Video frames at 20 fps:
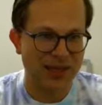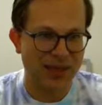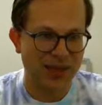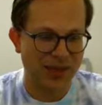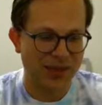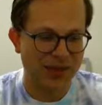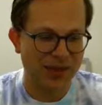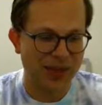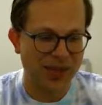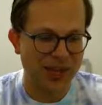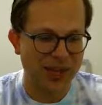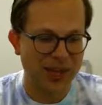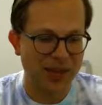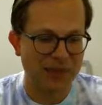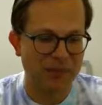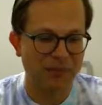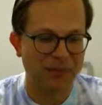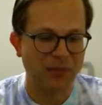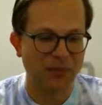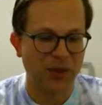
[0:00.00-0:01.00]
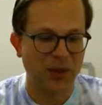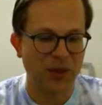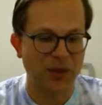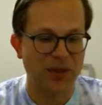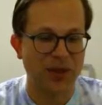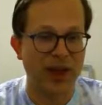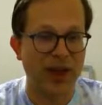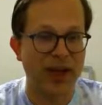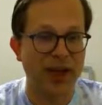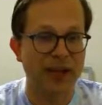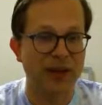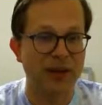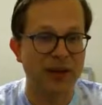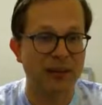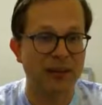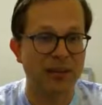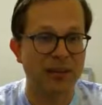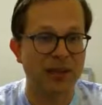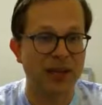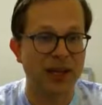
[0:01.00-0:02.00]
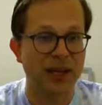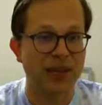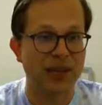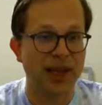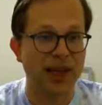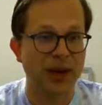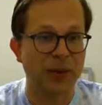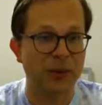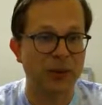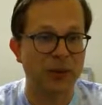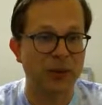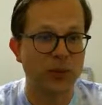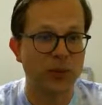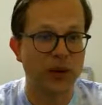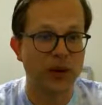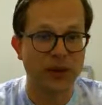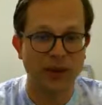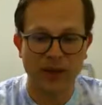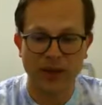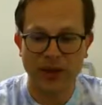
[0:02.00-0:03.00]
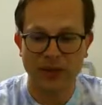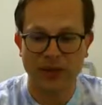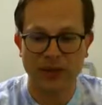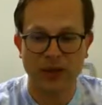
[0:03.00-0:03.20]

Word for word: the theme or the items, and that was one of them.